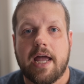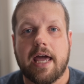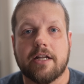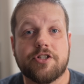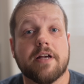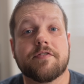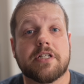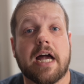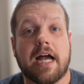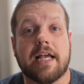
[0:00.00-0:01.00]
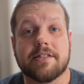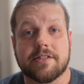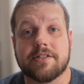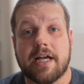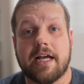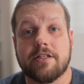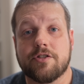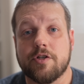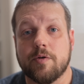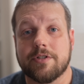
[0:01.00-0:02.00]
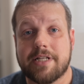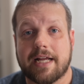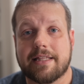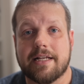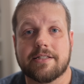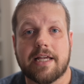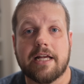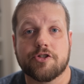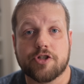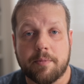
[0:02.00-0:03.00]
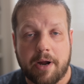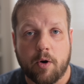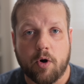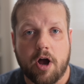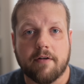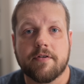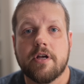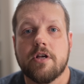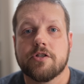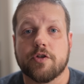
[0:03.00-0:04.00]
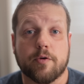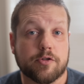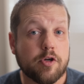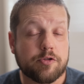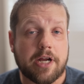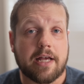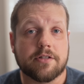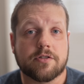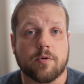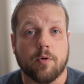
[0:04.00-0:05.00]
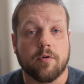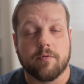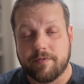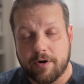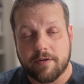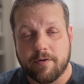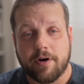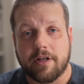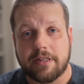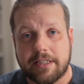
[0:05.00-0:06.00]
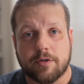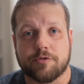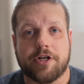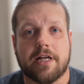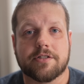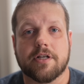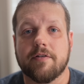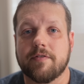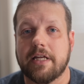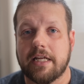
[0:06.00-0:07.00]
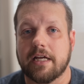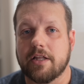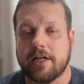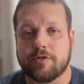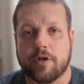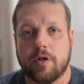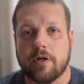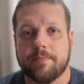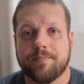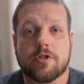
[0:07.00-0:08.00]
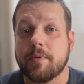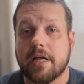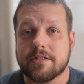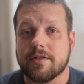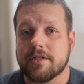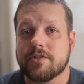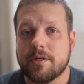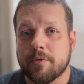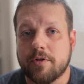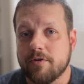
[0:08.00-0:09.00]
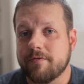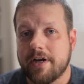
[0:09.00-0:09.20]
And a GFCI is designed to detect this and shut power off so there's no chance or very, very little chance of getting electrocuted. So because of this, typically you'll